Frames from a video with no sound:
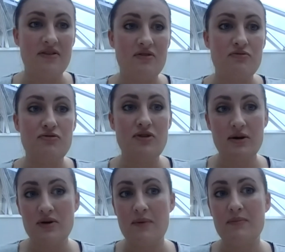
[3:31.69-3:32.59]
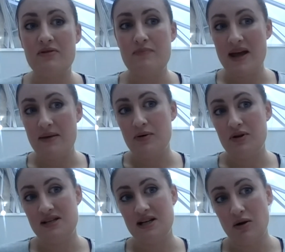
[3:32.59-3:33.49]
the real number of people
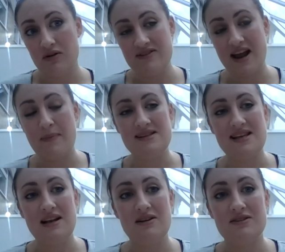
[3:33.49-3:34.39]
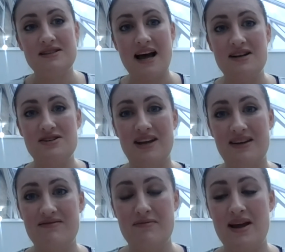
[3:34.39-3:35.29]
using cloth nappies they looked at and took
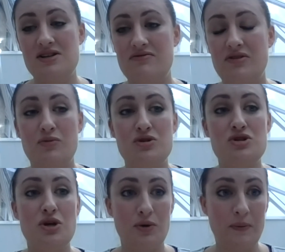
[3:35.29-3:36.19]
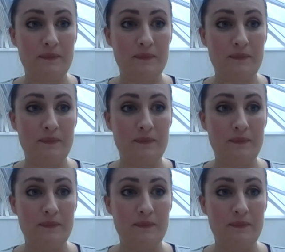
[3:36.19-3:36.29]
information from was 2.